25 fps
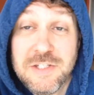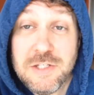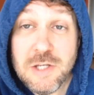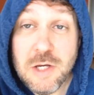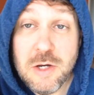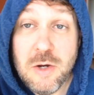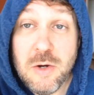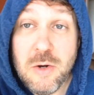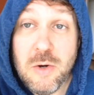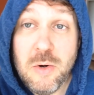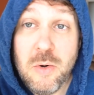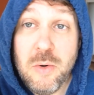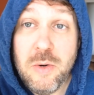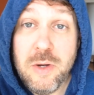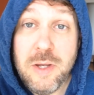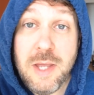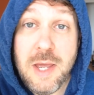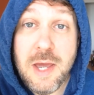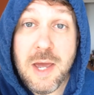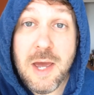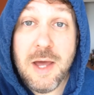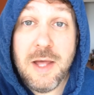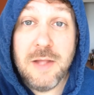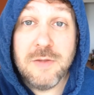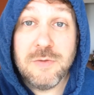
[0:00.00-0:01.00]
So,
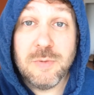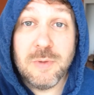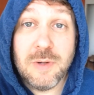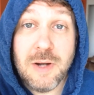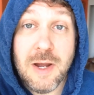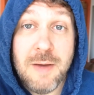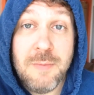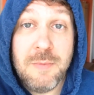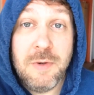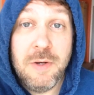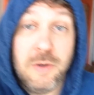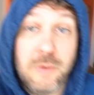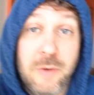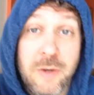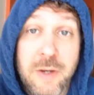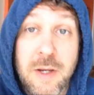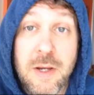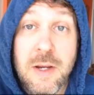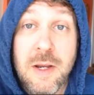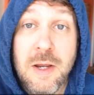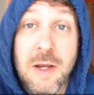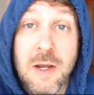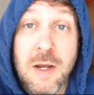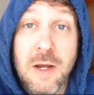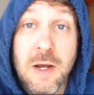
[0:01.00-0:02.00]
yeah, that's what I'm
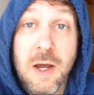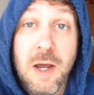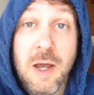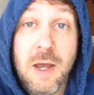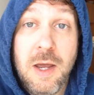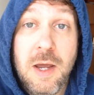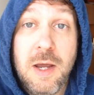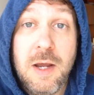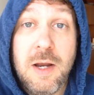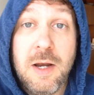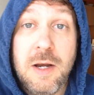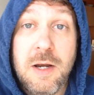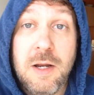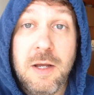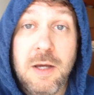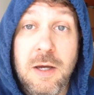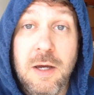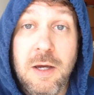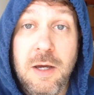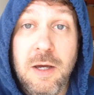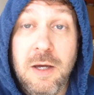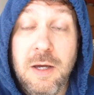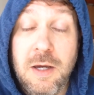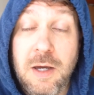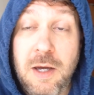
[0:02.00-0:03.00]
doing. And
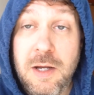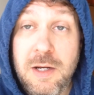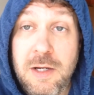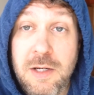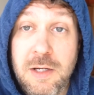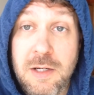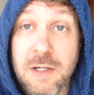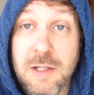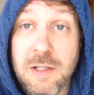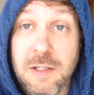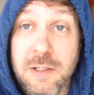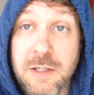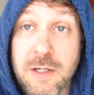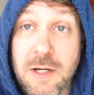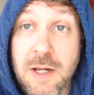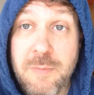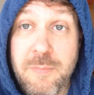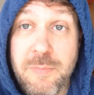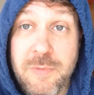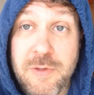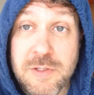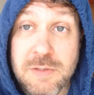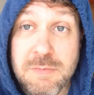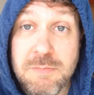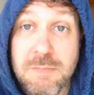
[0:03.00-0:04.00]
I need to clean
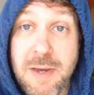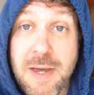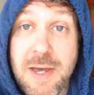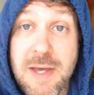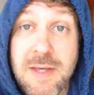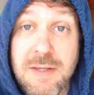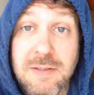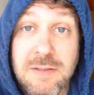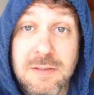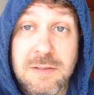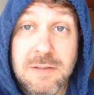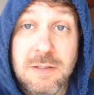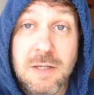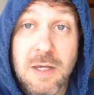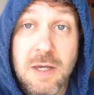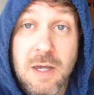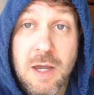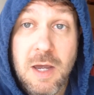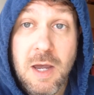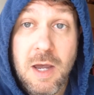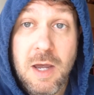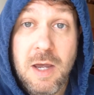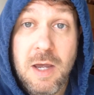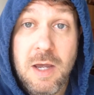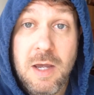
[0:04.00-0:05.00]
up this mess.
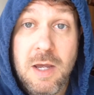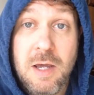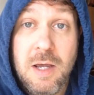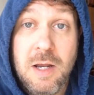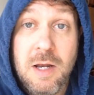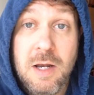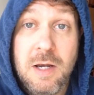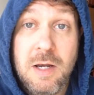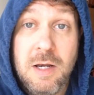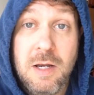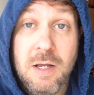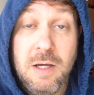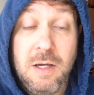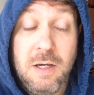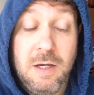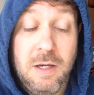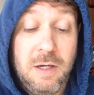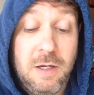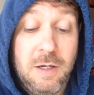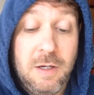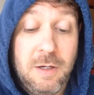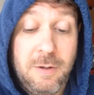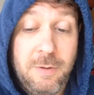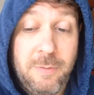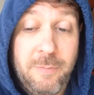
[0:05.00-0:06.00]
And
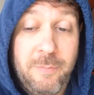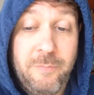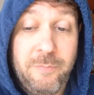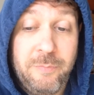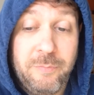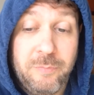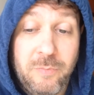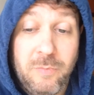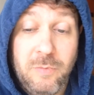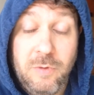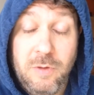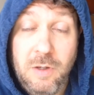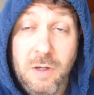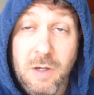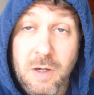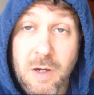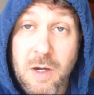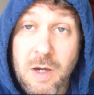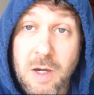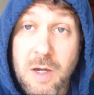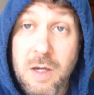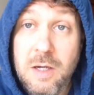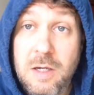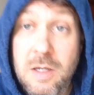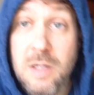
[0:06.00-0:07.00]

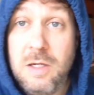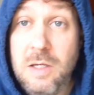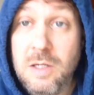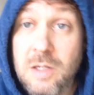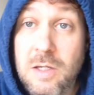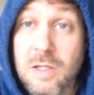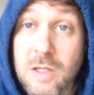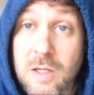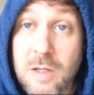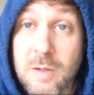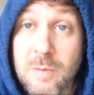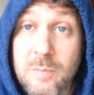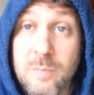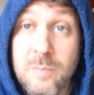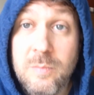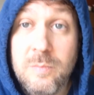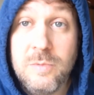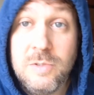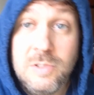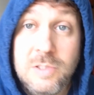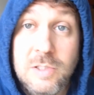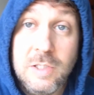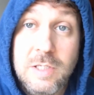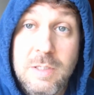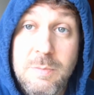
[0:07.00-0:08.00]
I
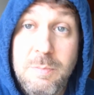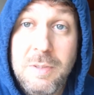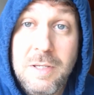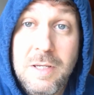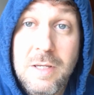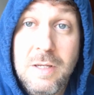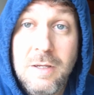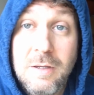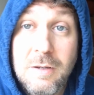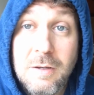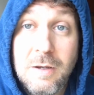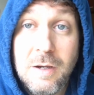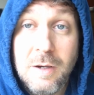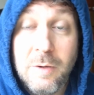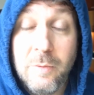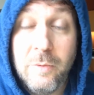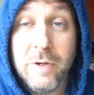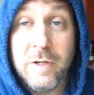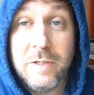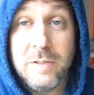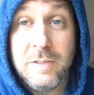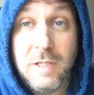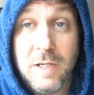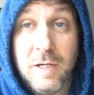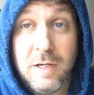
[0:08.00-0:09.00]
am sleepy. I
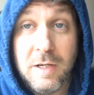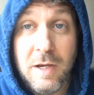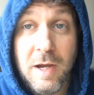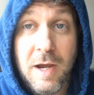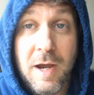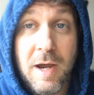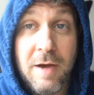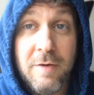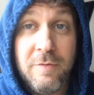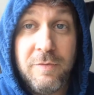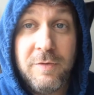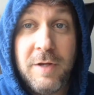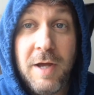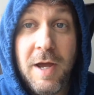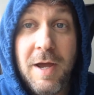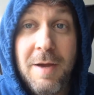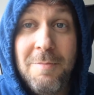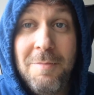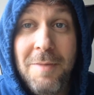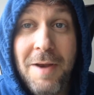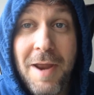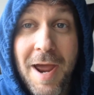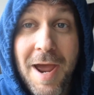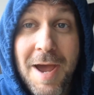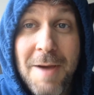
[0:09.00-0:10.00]
want to take a
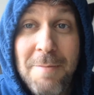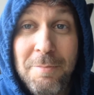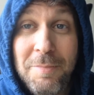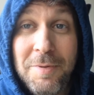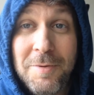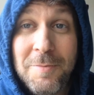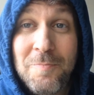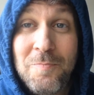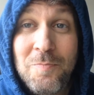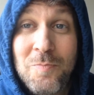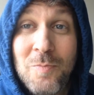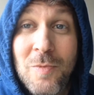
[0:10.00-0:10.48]
halftime nap.